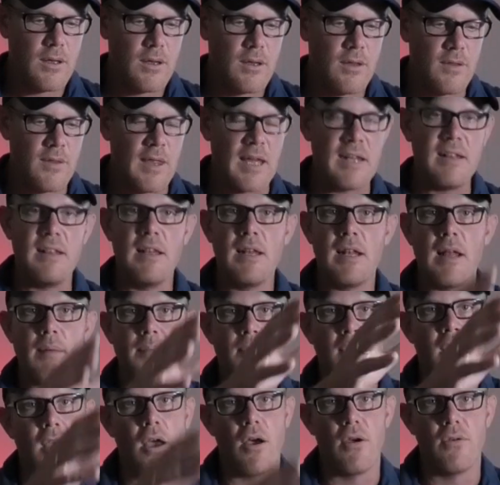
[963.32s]
they lit up
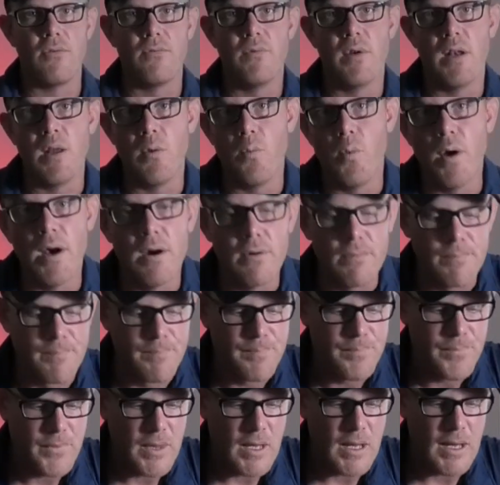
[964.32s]
the cone really well.
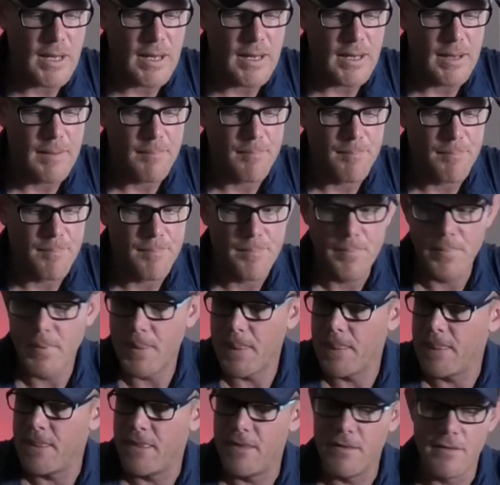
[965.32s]

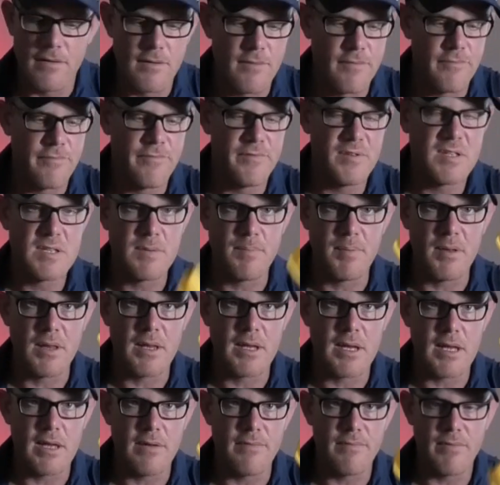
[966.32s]
The
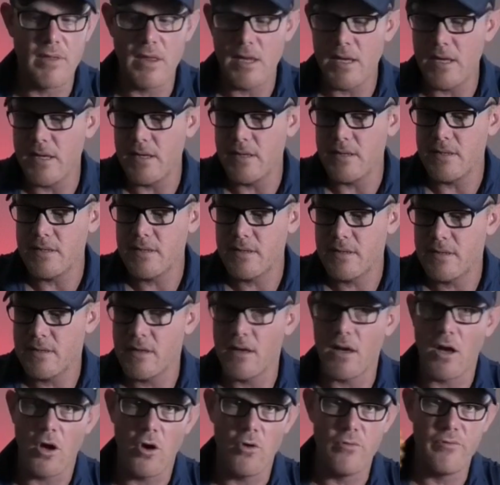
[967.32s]
visibility of these
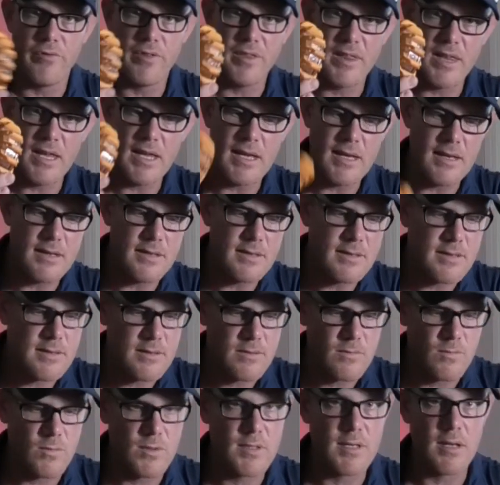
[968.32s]
over
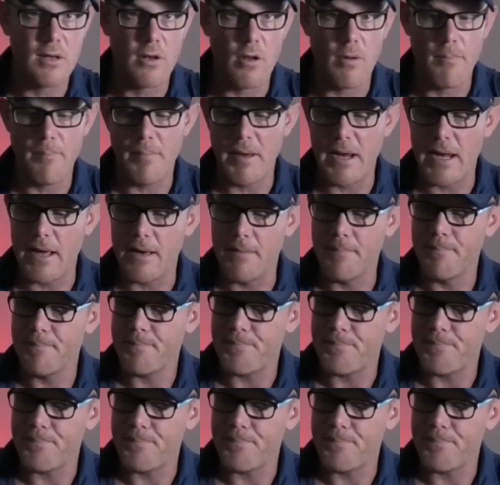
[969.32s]
these was a lot better.